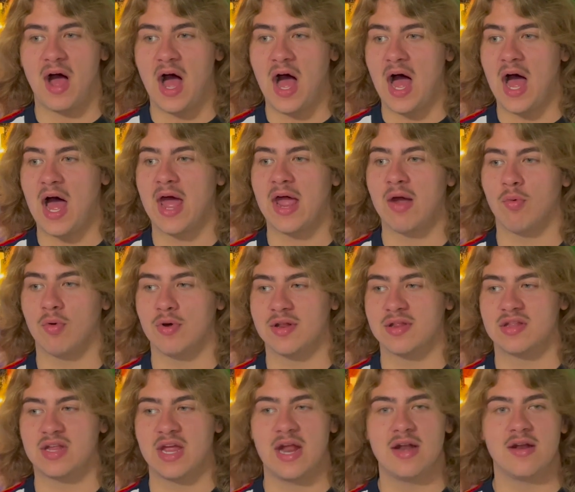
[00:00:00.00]
I were to
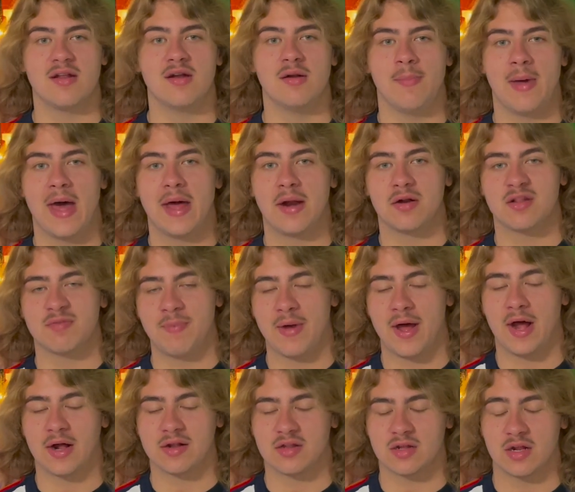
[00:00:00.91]
stand in a batter's
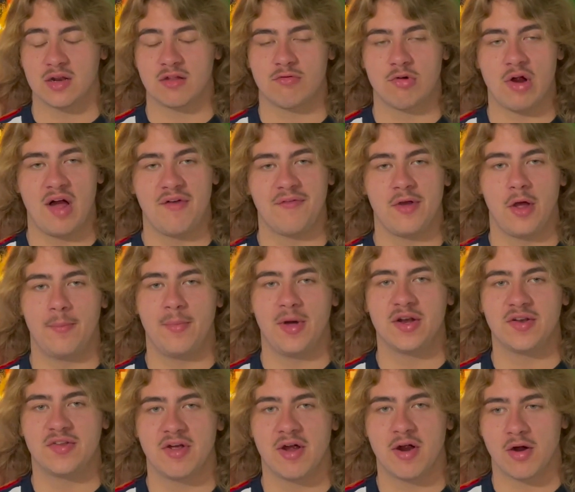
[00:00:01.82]
box against Rafael
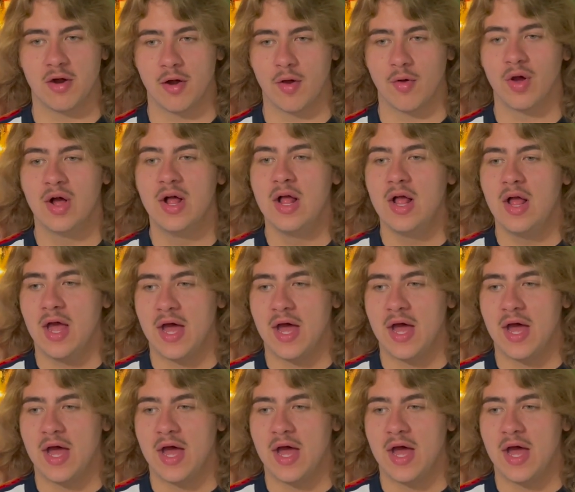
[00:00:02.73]
Montero